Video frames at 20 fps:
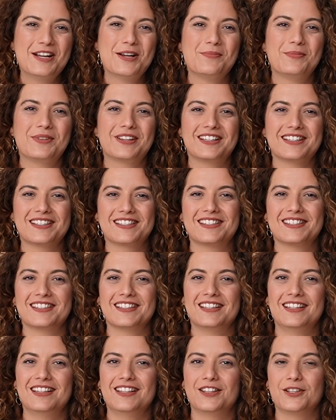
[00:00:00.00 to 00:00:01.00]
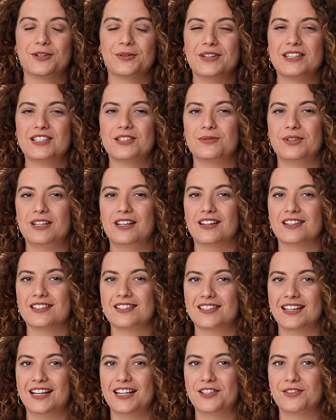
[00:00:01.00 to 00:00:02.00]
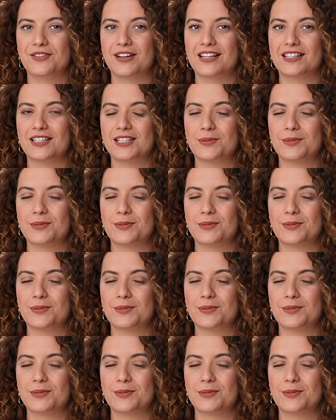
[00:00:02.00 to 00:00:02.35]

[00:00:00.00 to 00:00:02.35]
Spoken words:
Because the reason we got sidetracked